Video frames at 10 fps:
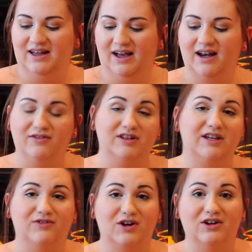and
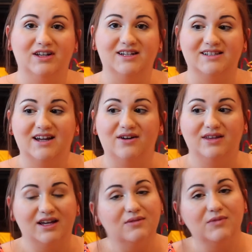everything for holidays now, and
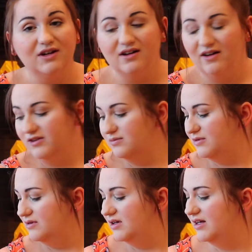they can be
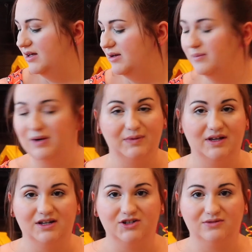uncomfortable, but
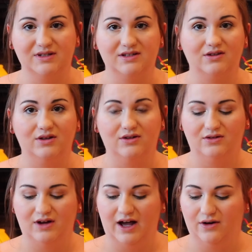because she'll be so
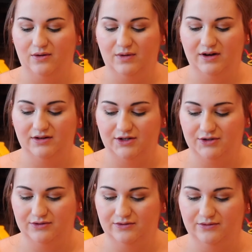little, I don't want
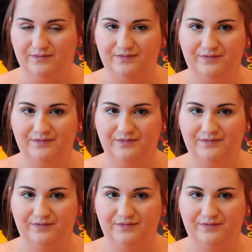to